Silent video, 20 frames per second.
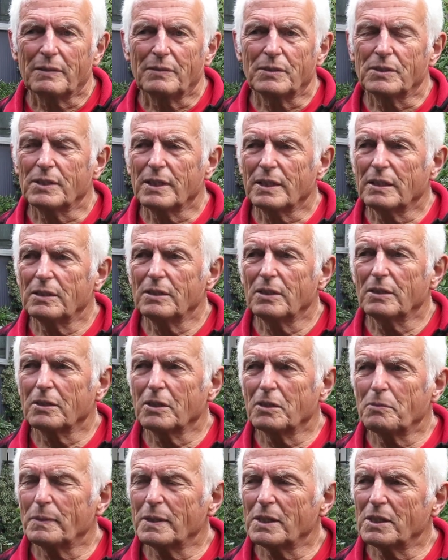The second
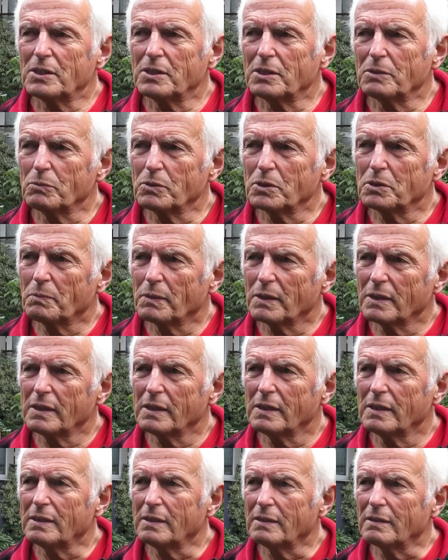occupation was
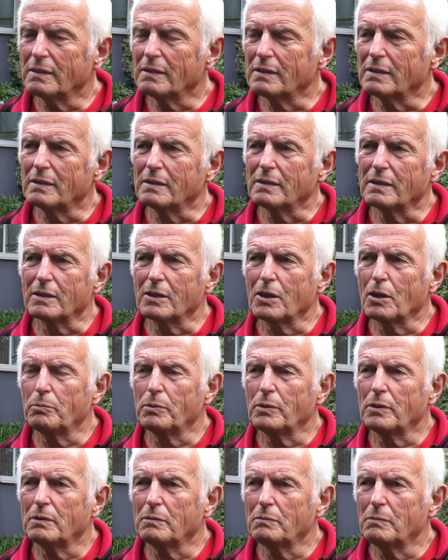by a
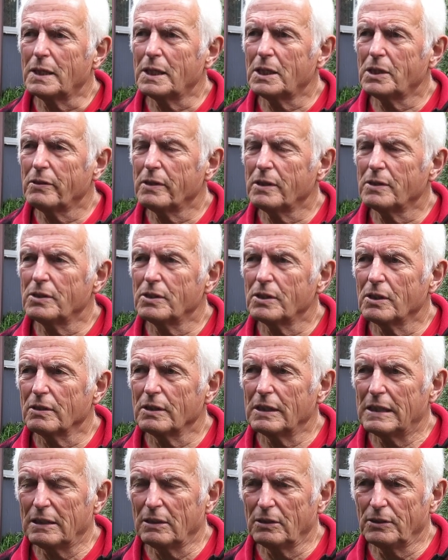couple, Mary and
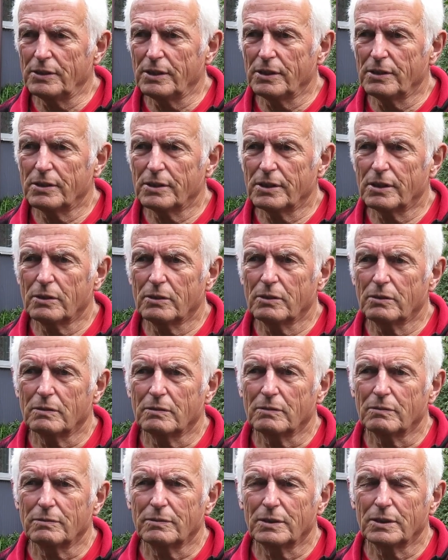John Hilton, so
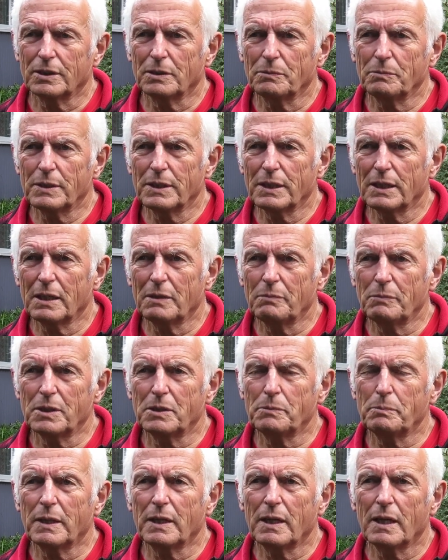for some time
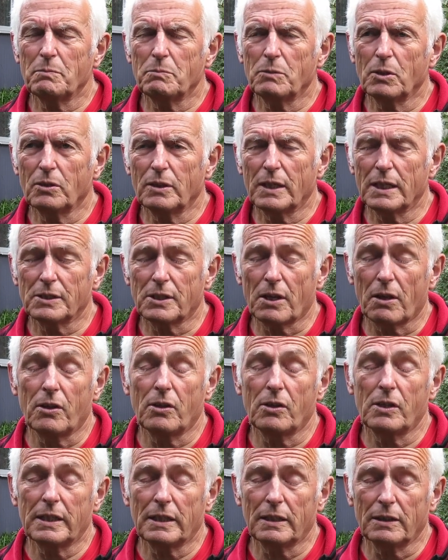this became known as
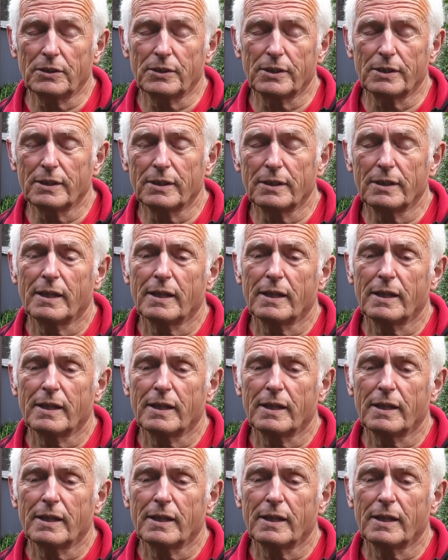the Hilton.